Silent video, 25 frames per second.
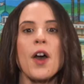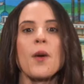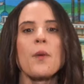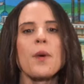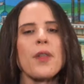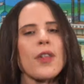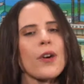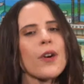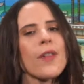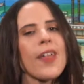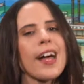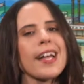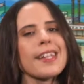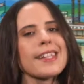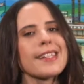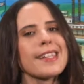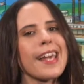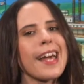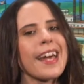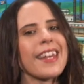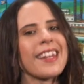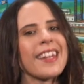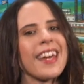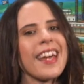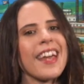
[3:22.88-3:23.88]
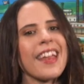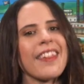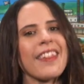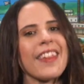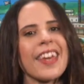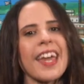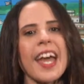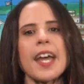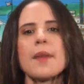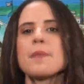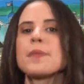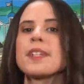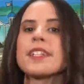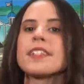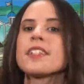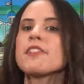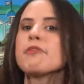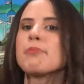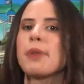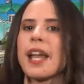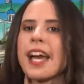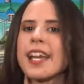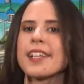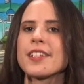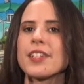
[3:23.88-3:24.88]
With all that said, the game's sense of
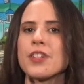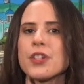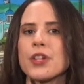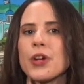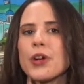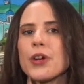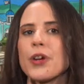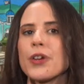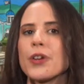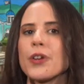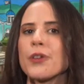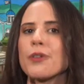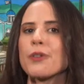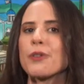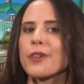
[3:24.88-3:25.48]
place and tone